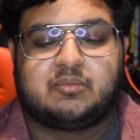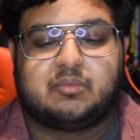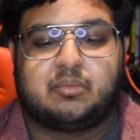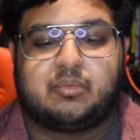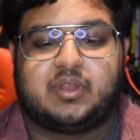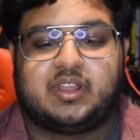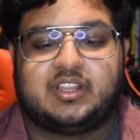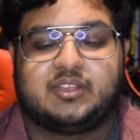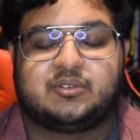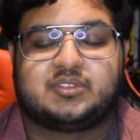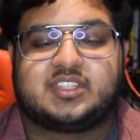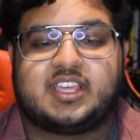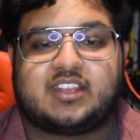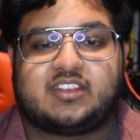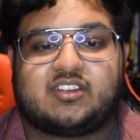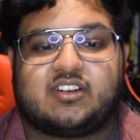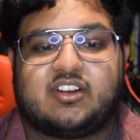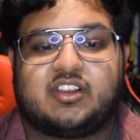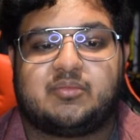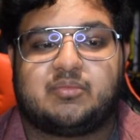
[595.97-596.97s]
but it was that
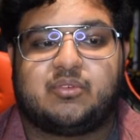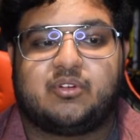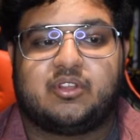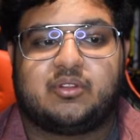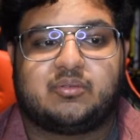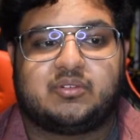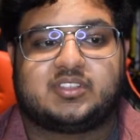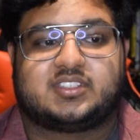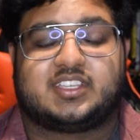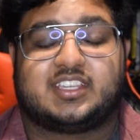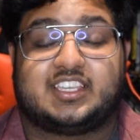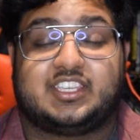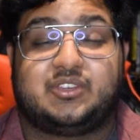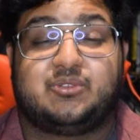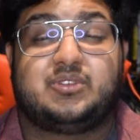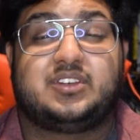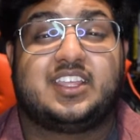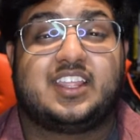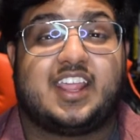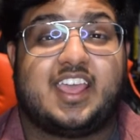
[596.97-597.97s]
turning point where it's like,
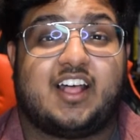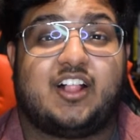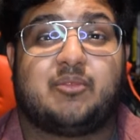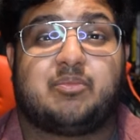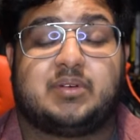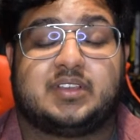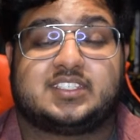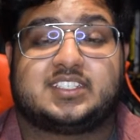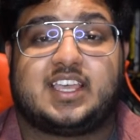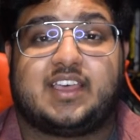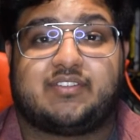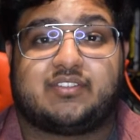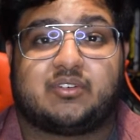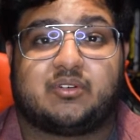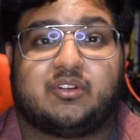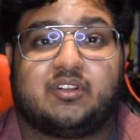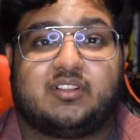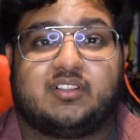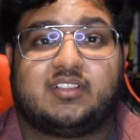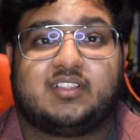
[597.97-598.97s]
you did help us
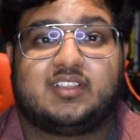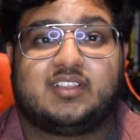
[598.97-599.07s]
after all.